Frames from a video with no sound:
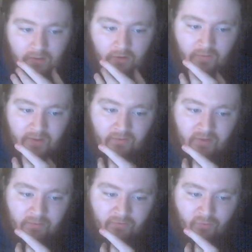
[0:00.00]
or rather, like
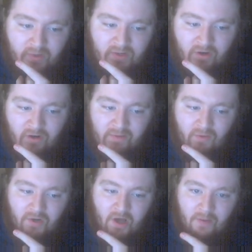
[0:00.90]
before we talk about
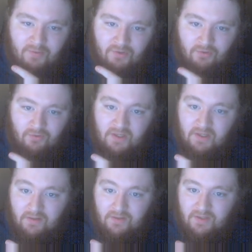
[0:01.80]
what optional
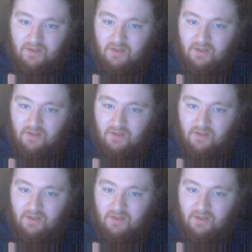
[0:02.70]
is,